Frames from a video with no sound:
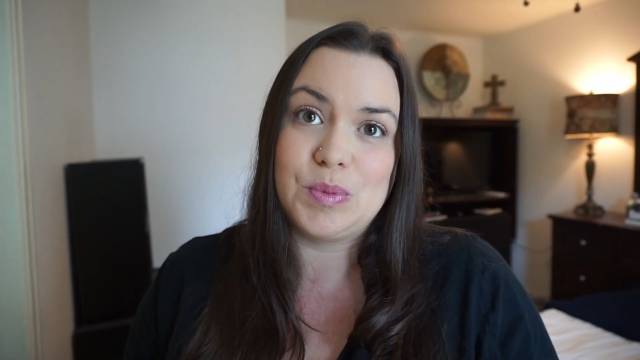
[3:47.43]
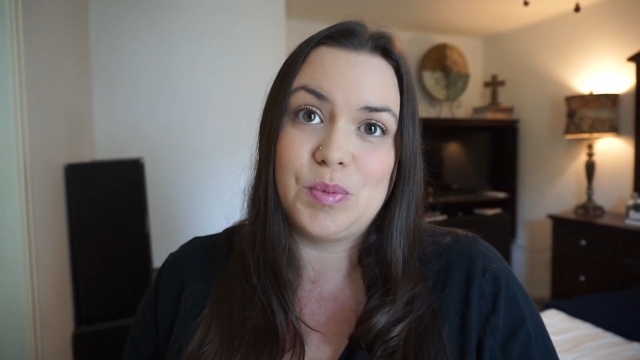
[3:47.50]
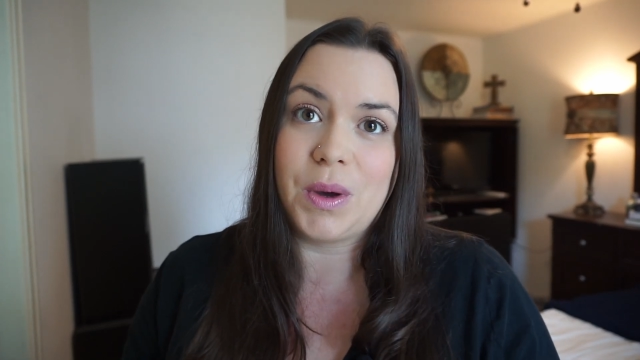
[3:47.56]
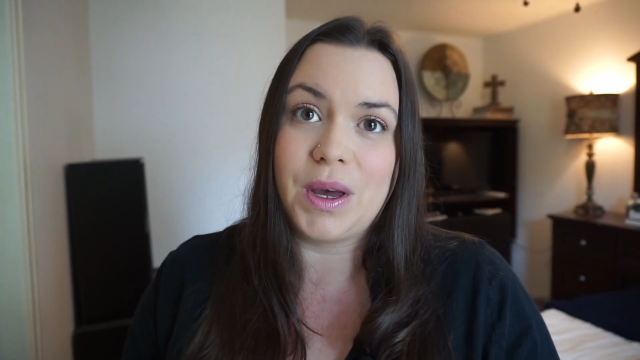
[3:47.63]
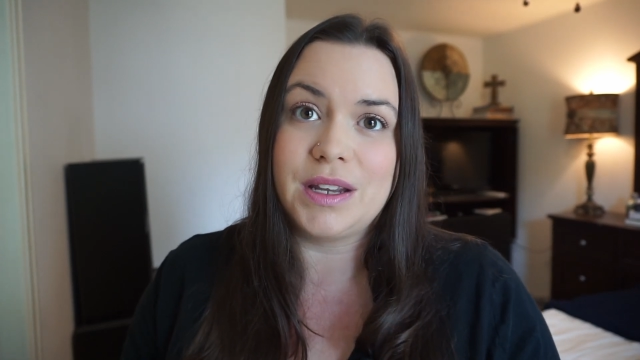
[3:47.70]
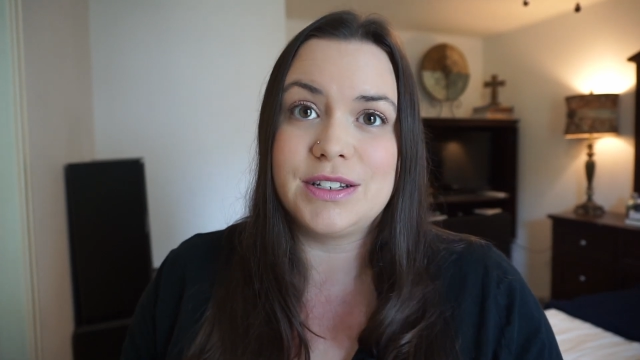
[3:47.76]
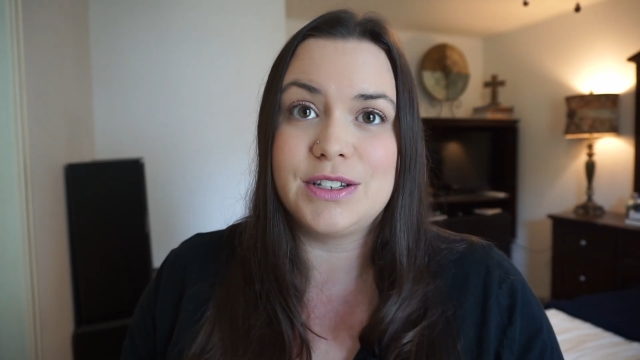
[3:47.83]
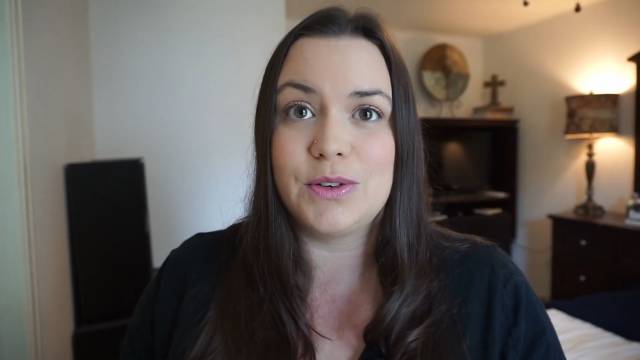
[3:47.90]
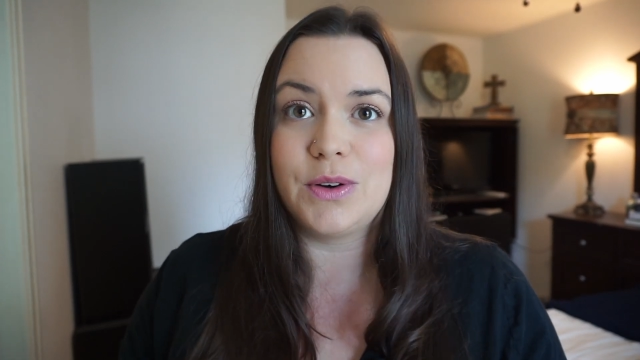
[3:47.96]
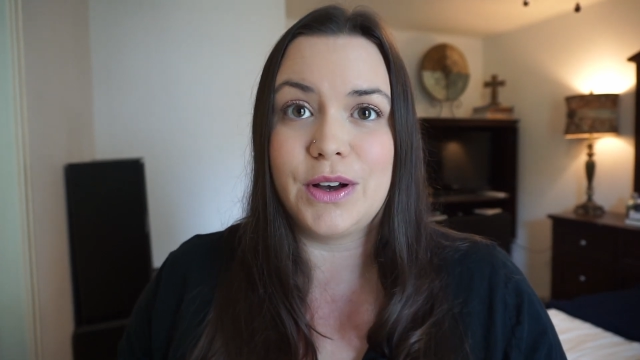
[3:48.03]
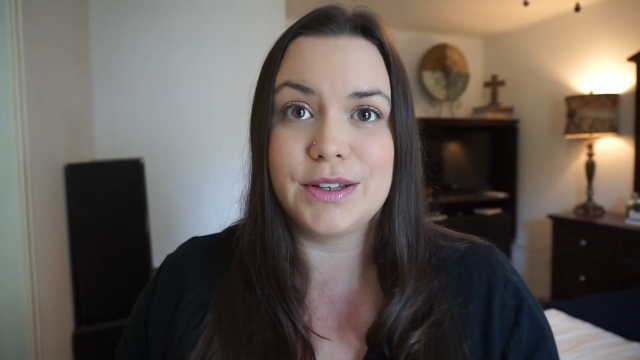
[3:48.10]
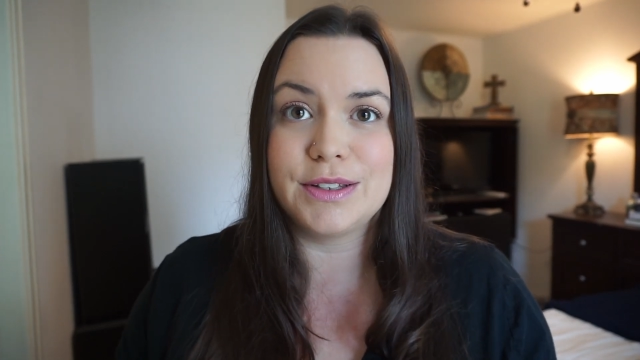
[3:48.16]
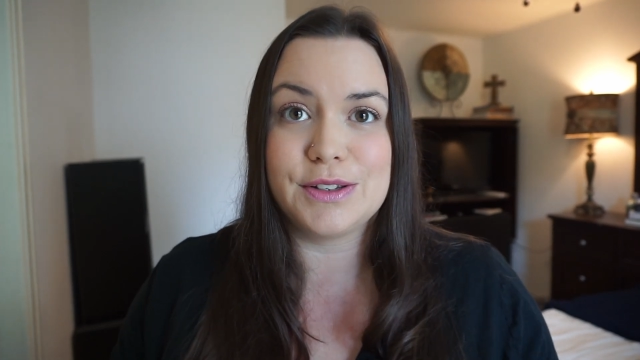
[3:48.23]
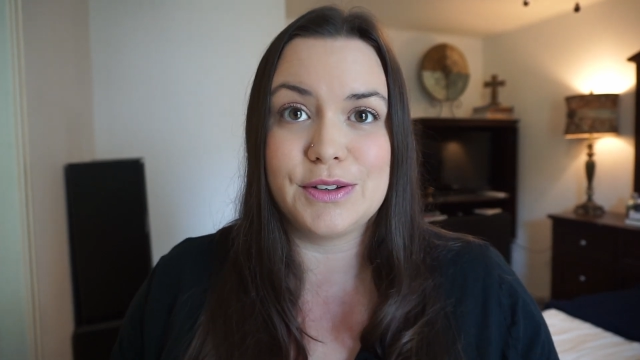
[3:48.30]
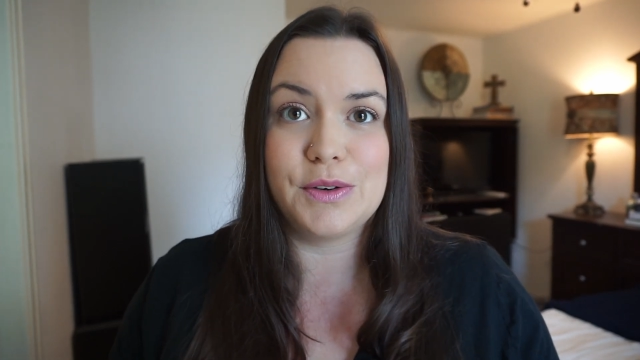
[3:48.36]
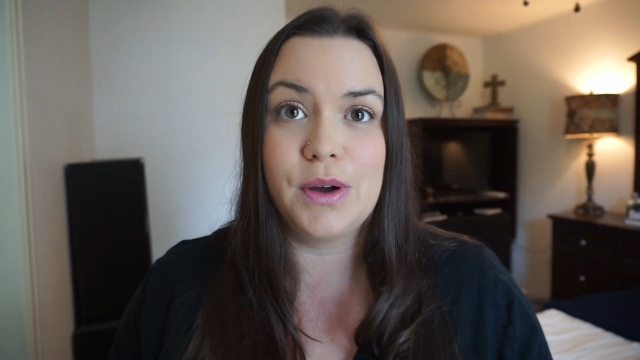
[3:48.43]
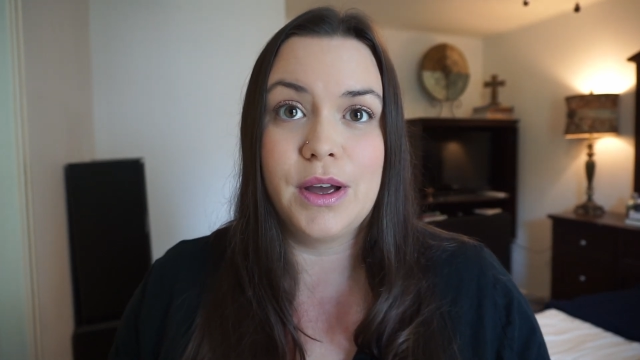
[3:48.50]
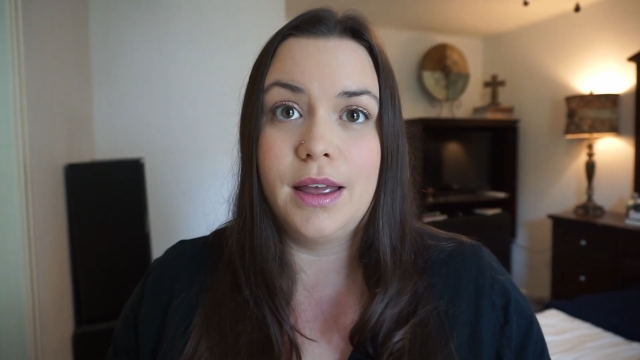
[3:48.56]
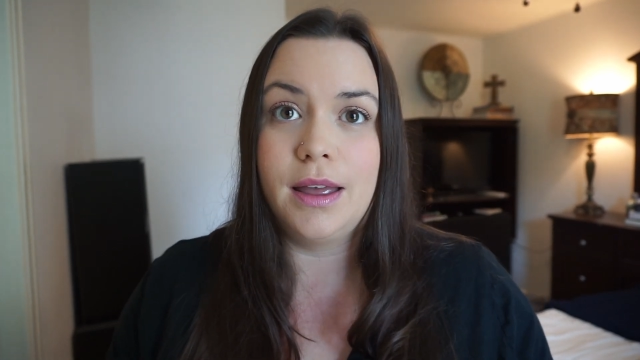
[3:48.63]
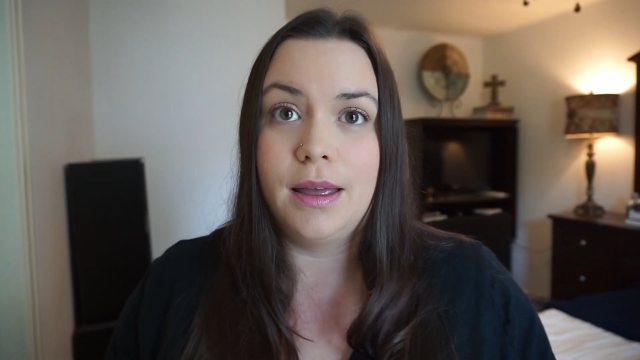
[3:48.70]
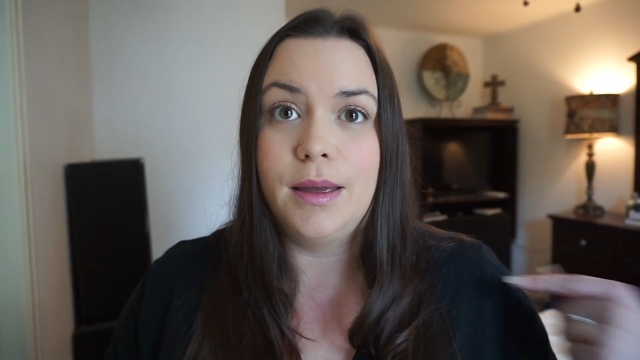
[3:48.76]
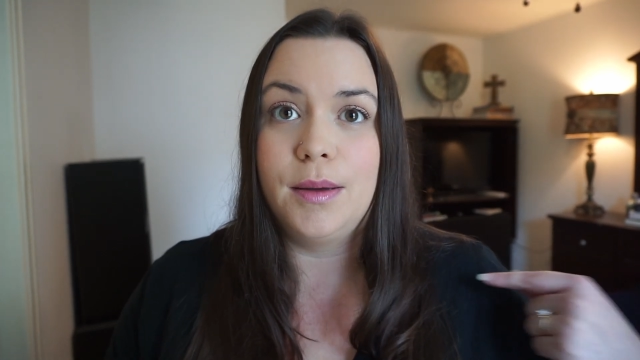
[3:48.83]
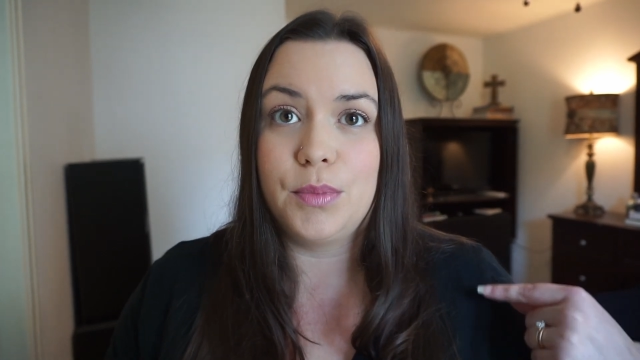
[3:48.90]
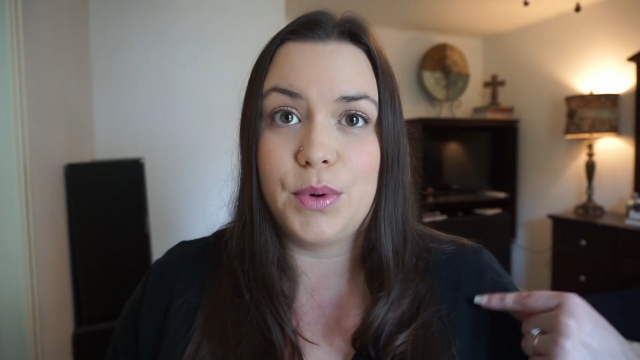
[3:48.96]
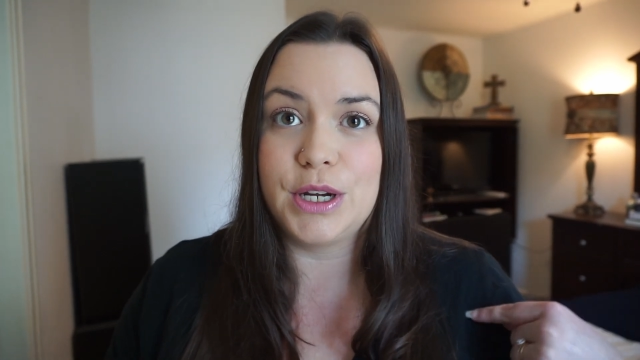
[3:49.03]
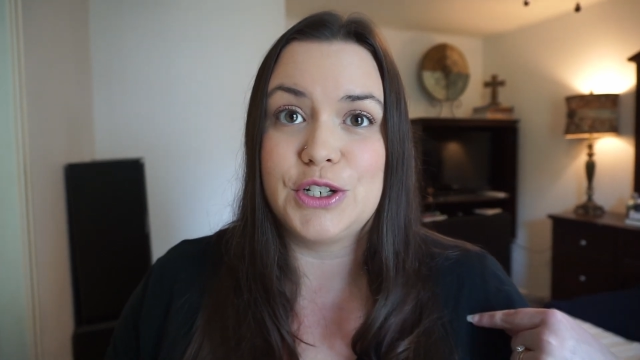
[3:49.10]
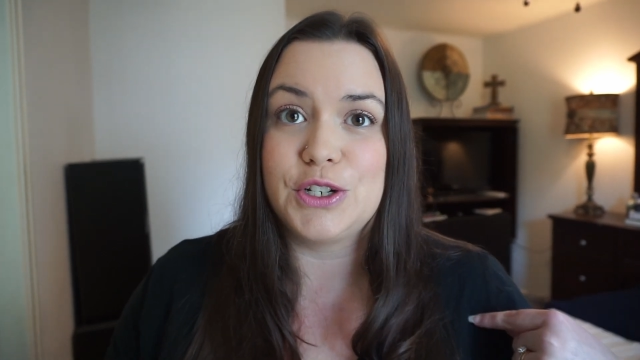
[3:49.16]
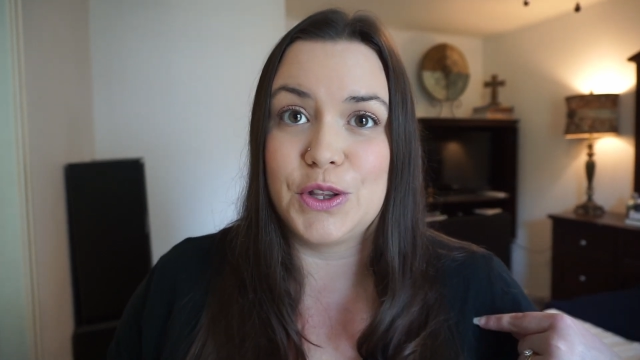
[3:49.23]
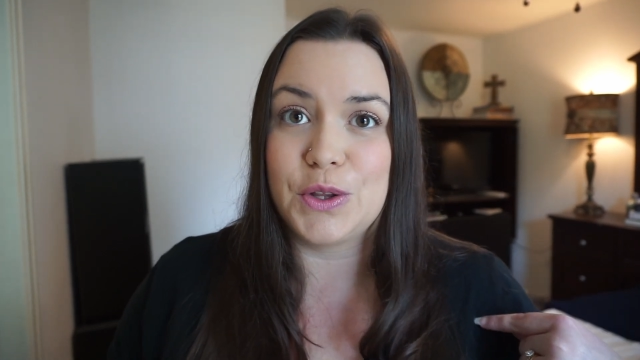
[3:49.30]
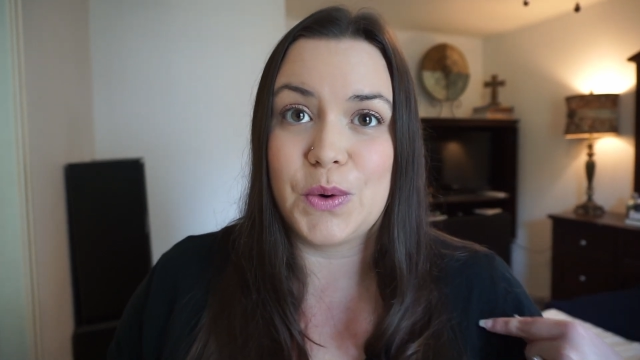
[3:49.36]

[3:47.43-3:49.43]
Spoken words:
but to also preach to the